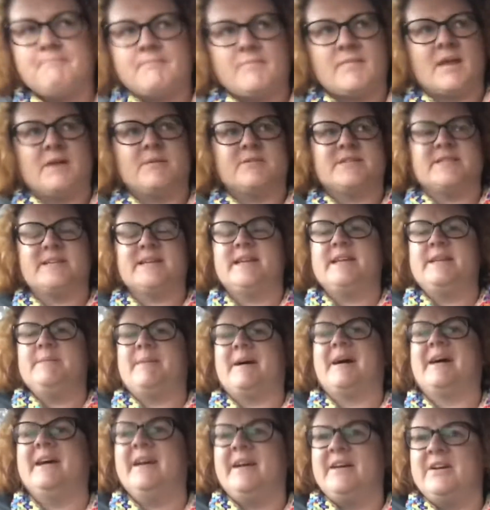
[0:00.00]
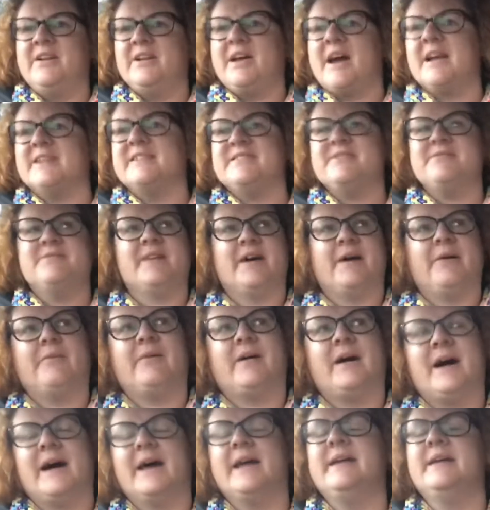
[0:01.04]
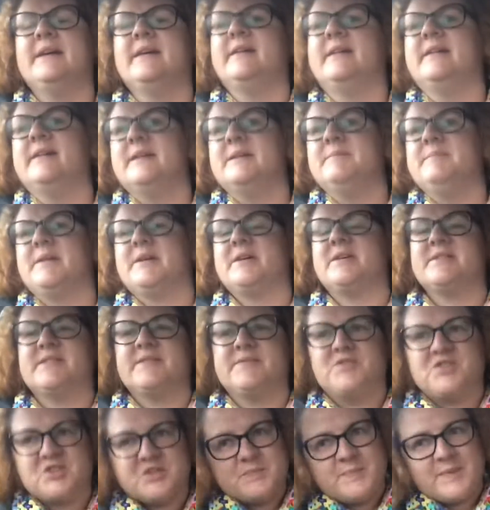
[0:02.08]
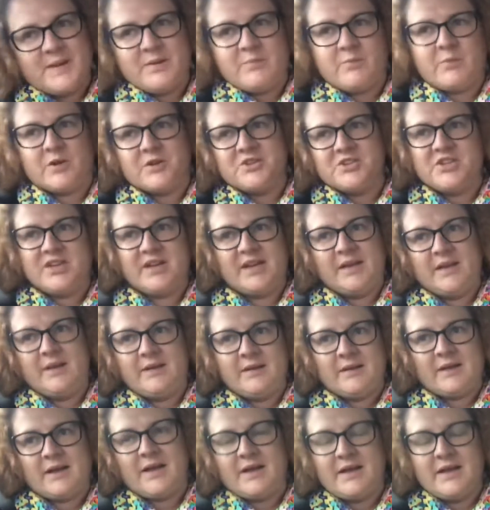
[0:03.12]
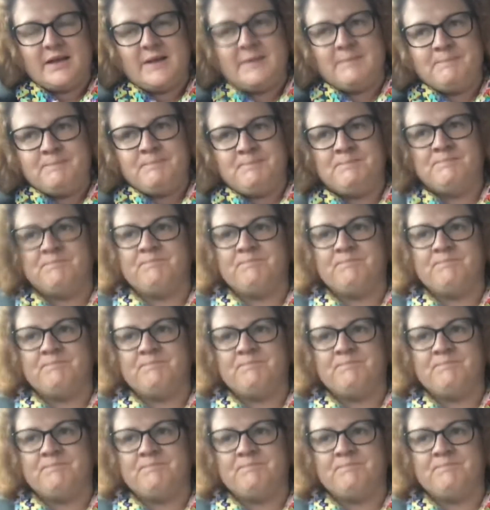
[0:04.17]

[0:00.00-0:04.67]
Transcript: I was thinking about it earlier. I do know why. Because I've just been watching um,